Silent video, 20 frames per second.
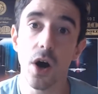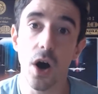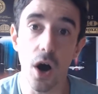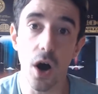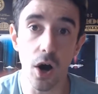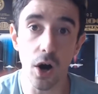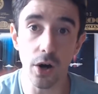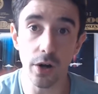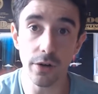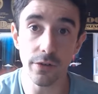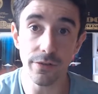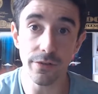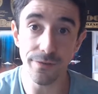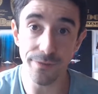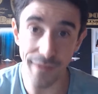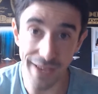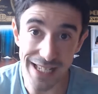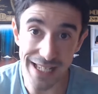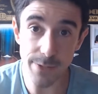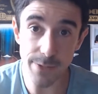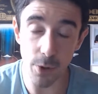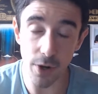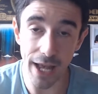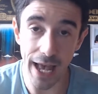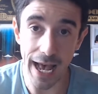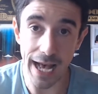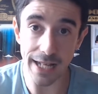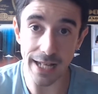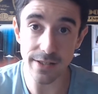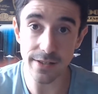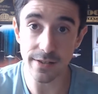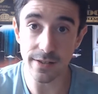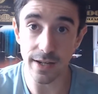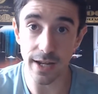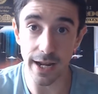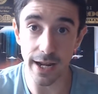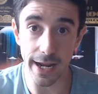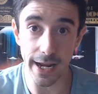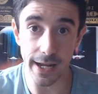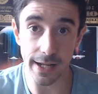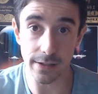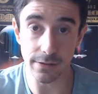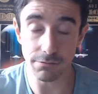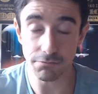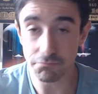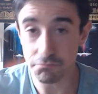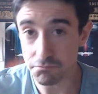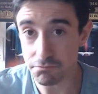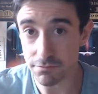on Facebook ads, and